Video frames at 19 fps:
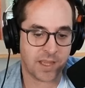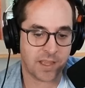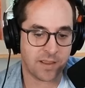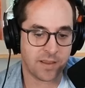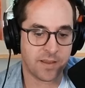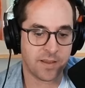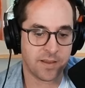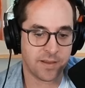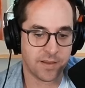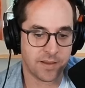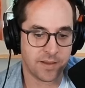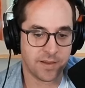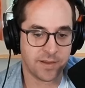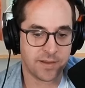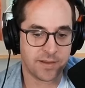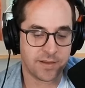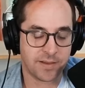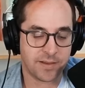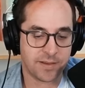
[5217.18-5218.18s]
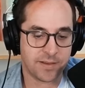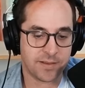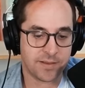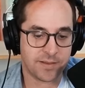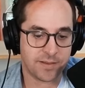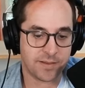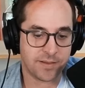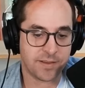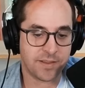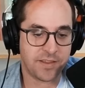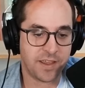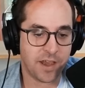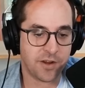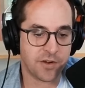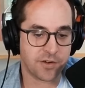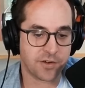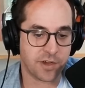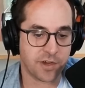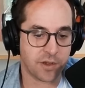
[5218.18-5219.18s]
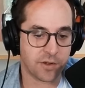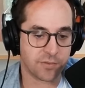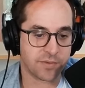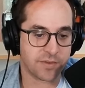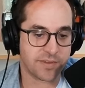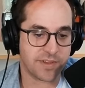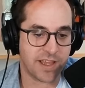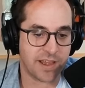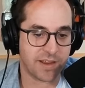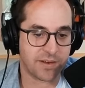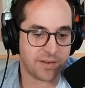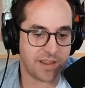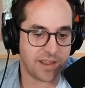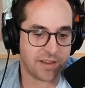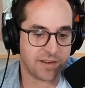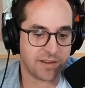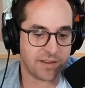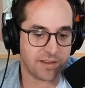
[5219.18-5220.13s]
can you like something like that the undertones they're, that that